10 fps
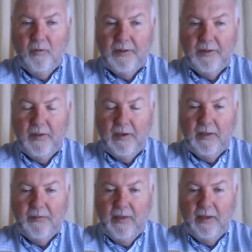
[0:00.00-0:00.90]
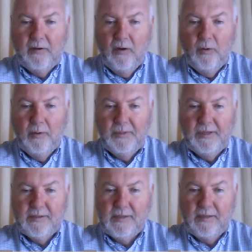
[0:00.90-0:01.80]
that they get that going,
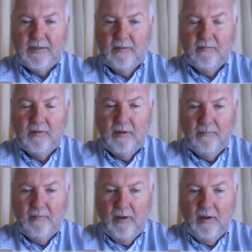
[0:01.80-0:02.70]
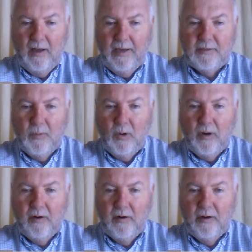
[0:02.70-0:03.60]
because that's a high
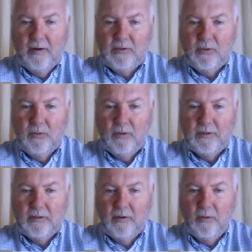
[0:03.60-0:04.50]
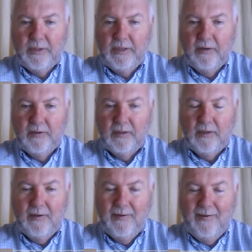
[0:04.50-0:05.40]
spot on our tour, to go in there
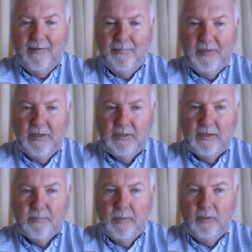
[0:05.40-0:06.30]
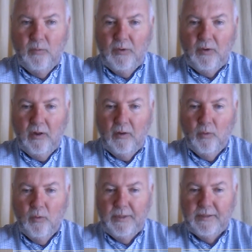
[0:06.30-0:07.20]
and just meet with all the
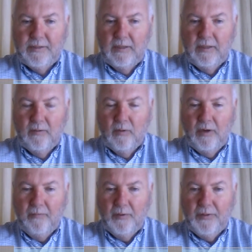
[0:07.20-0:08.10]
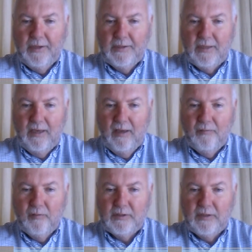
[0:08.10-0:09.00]
women and see the wonderful things they
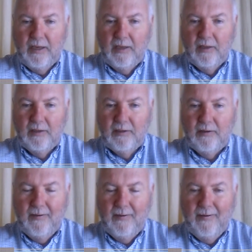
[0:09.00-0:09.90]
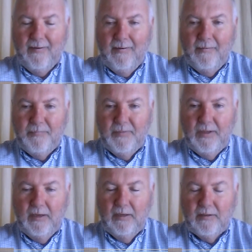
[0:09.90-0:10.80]
have for sale, and
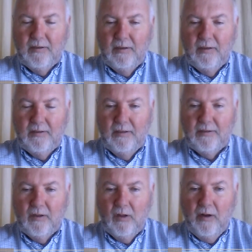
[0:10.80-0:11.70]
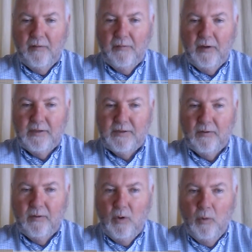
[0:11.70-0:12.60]
it's a lot of fun.
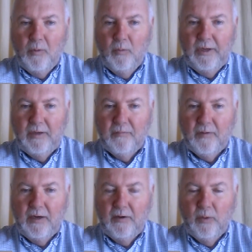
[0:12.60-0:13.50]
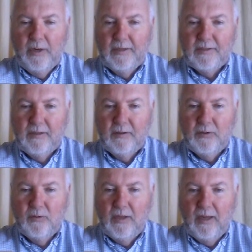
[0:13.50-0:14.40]
So I'm hoping we can find a way to still
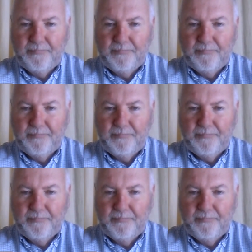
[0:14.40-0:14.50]
do that.